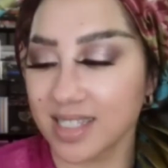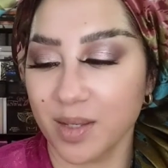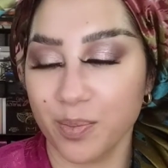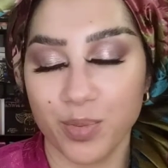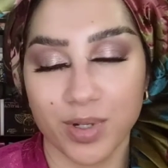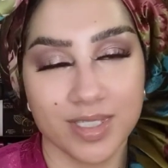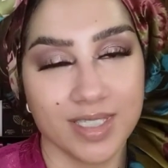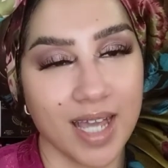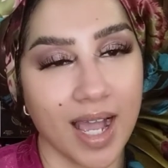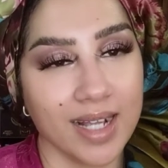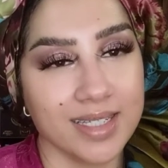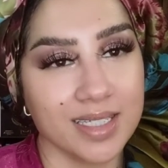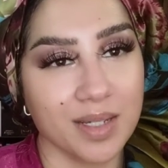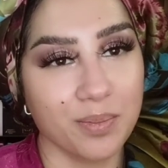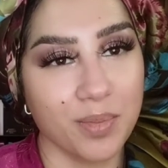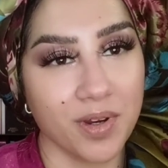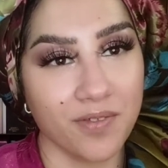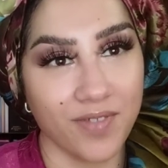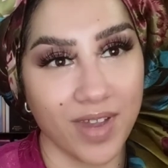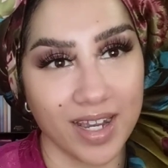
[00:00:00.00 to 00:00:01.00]
Protect and
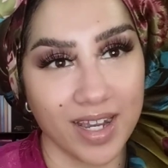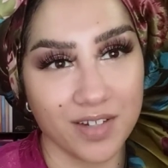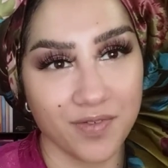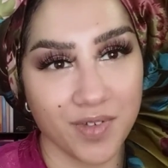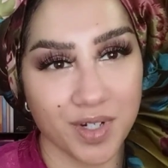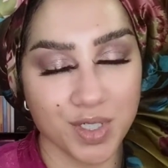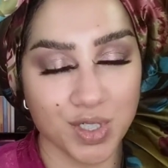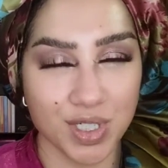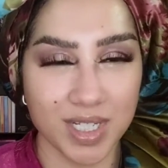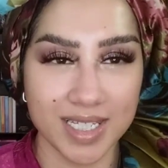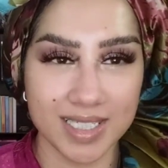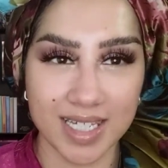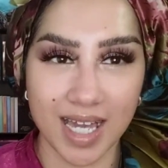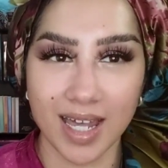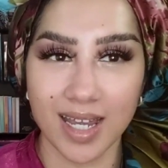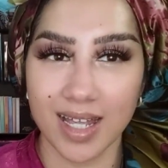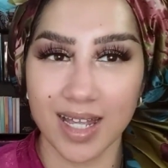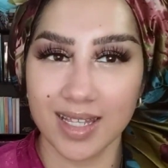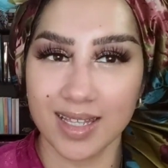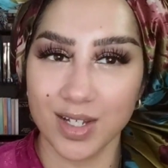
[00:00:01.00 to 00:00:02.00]
Perfect version. It's got
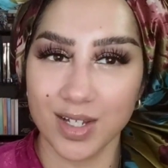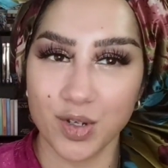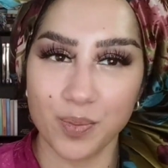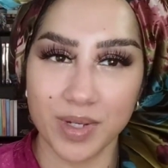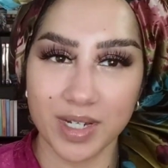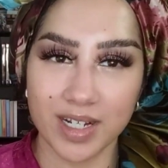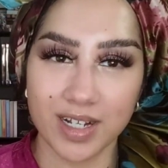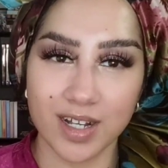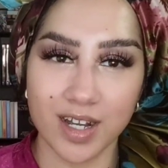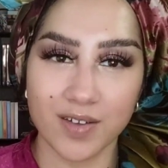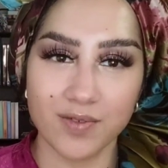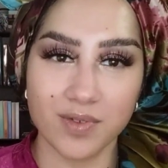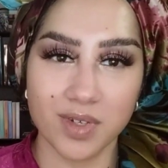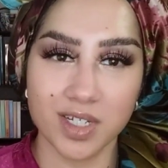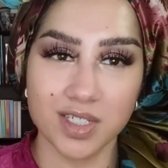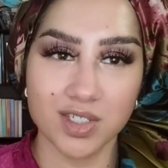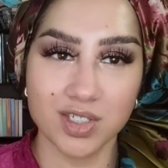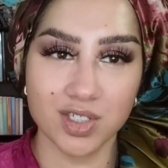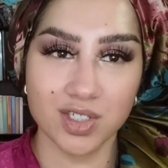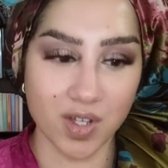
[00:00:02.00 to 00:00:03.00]
a little bit of coverage,
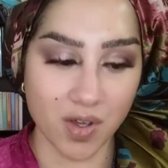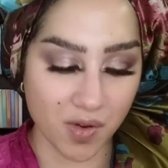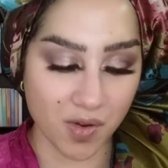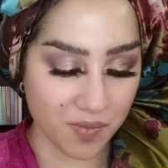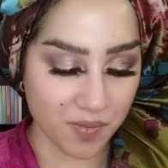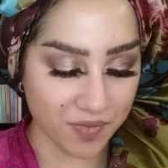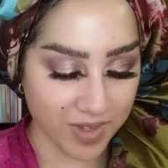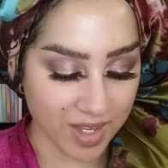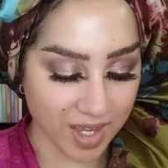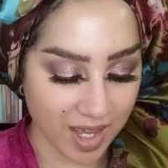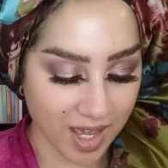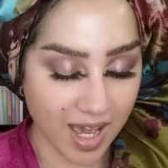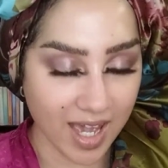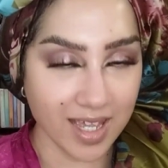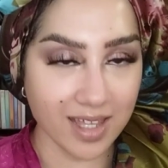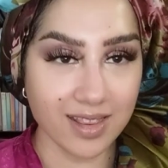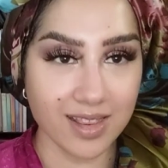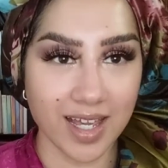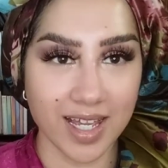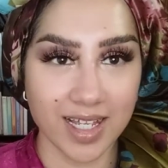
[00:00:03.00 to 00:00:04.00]
so
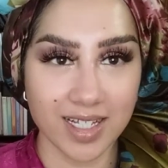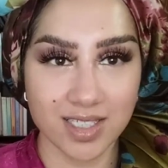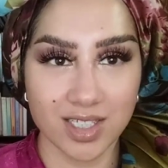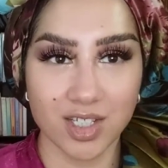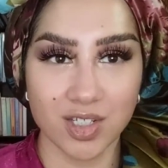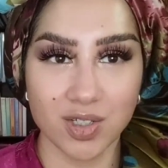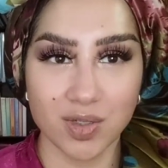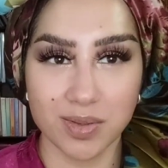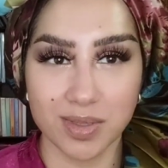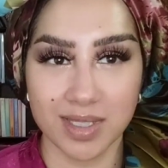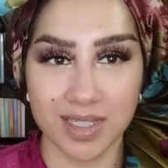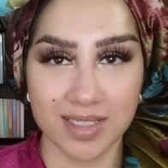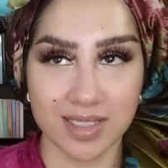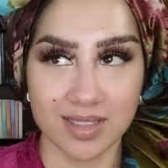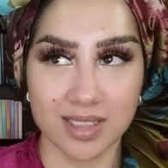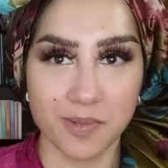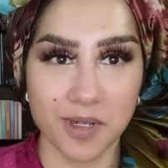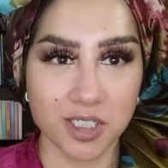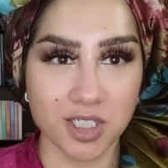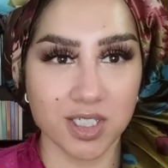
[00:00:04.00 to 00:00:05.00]
I like to use this
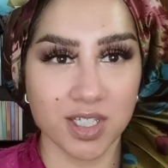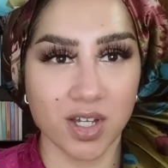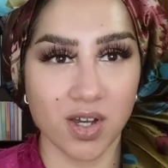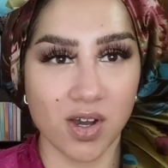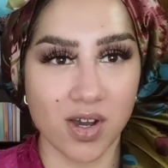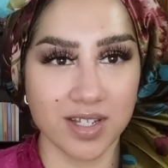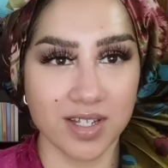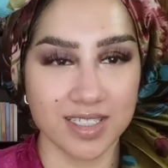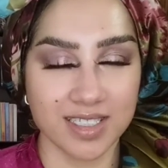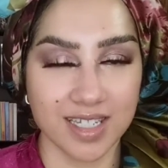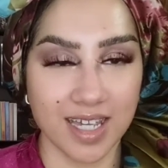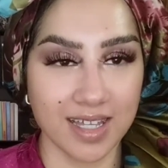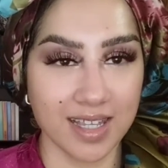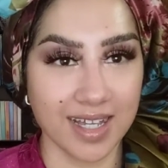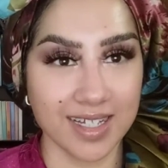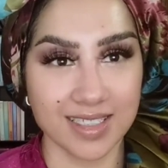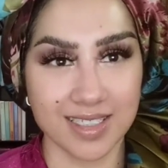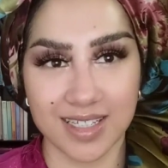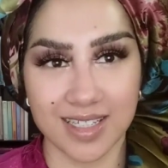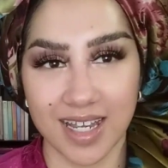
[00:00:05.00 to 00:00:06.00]
especially on a day like
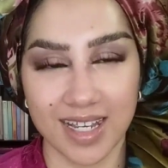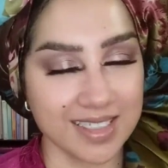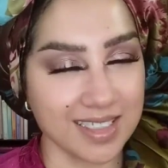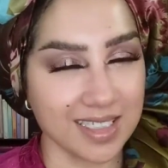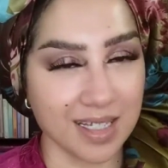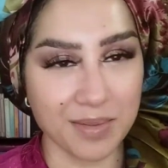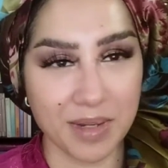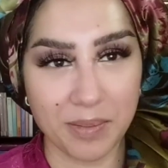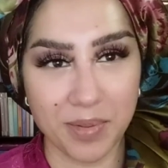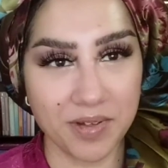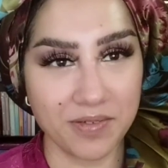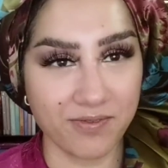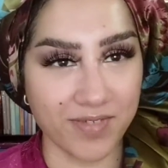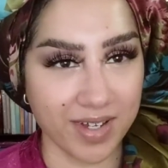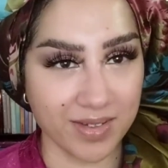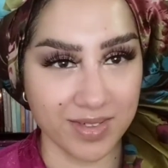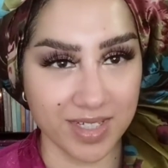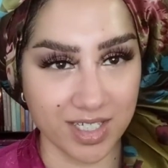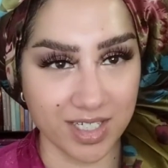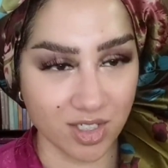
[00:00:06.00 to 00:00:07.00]
today because I'm not putting
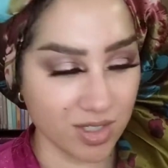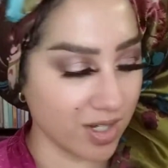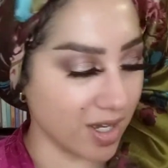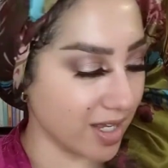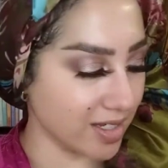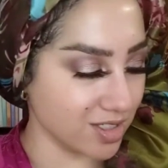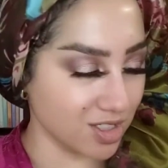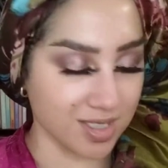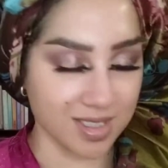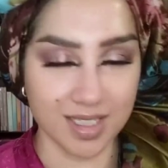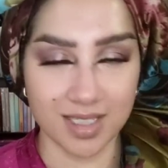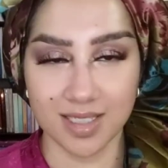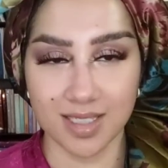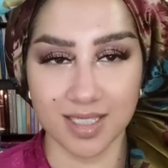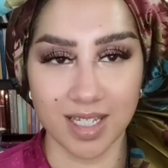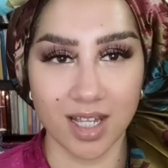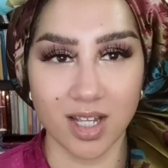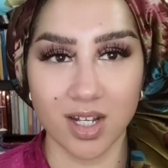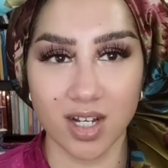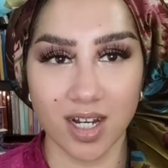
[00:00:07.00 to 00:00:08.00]
foundation on, just
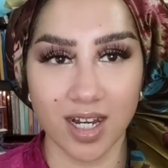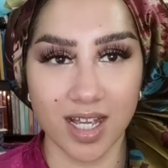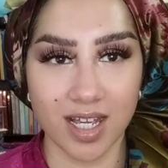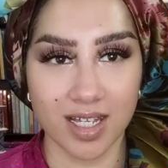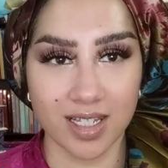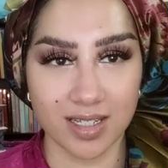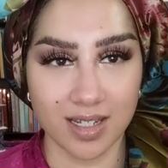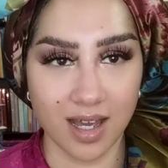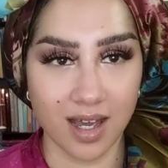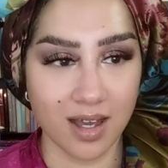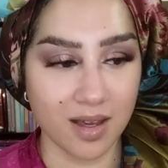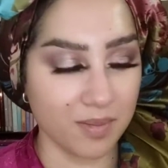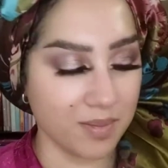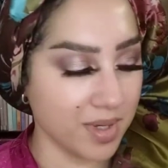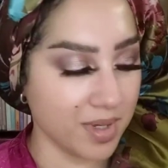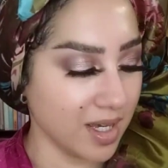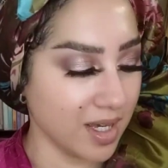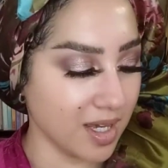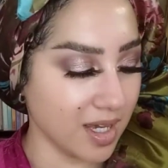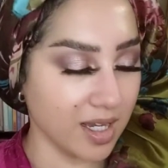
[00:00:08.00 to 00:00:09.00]
concealer and
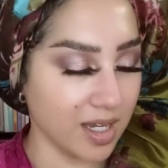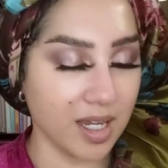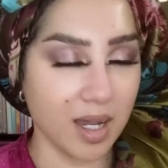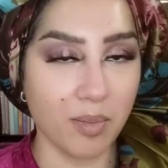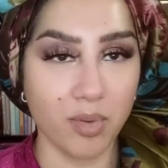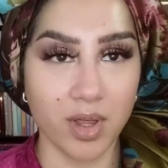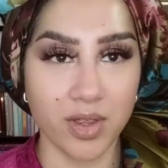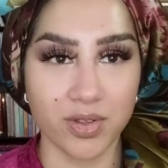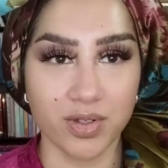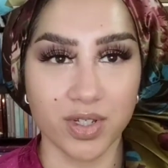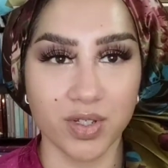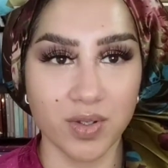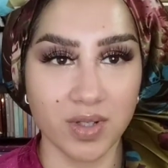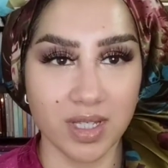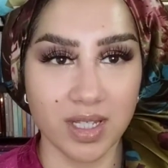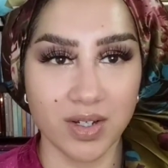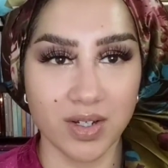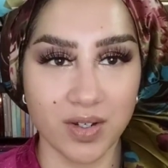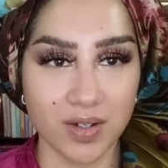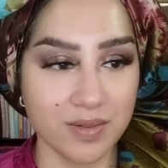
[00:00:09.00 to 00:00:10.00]
a couple other cute
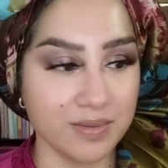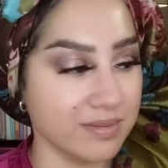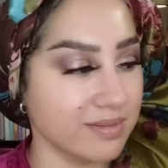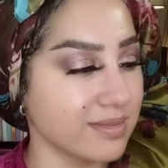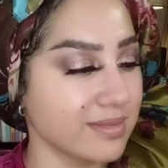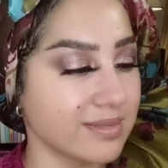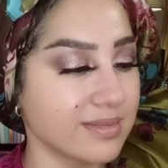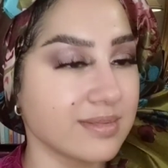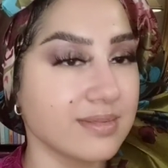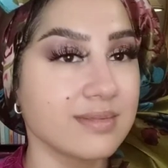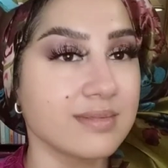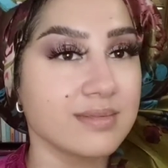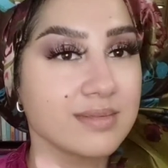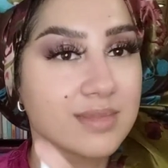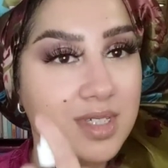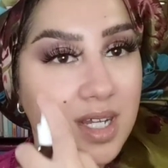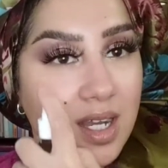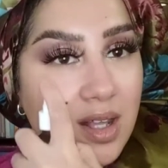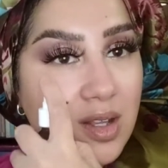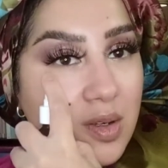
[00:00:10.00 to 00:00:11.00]
little
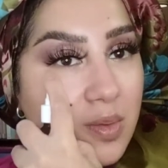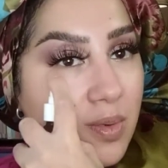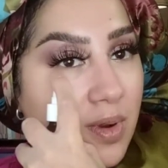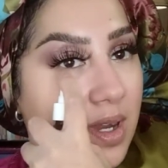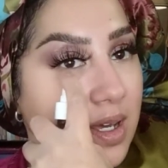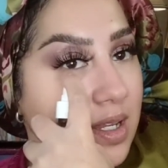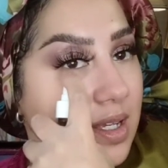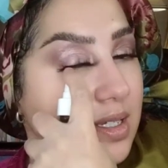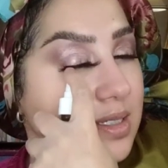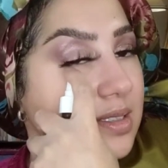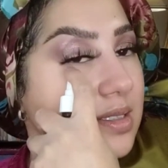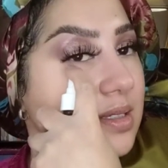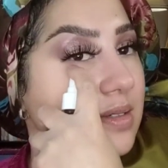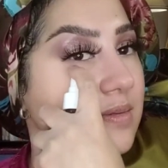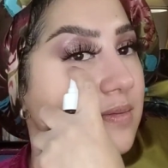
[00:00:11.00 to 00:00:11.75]
color products.